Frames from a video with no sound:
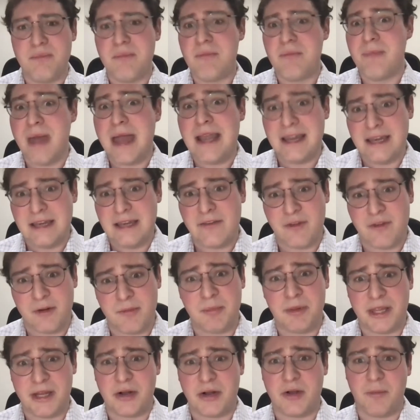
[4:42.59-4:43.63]
many different
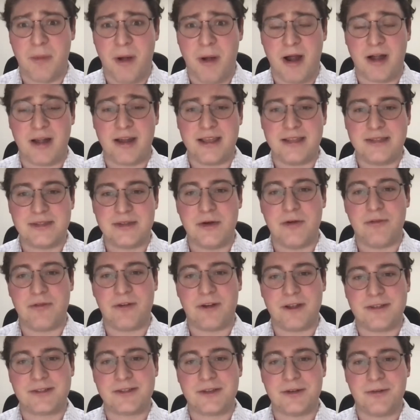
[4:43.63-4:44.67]
political parties over
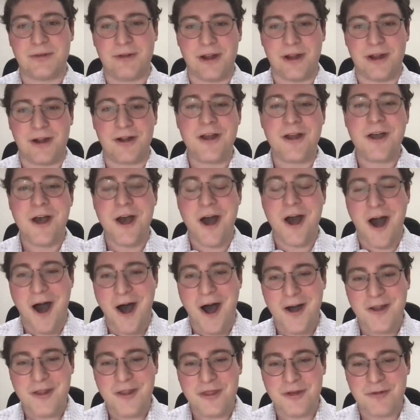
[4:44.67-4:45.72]
his career
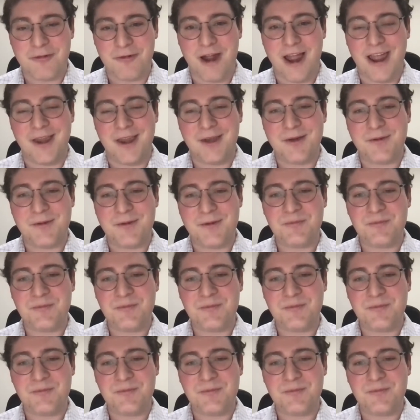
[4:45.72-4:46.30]
on the right.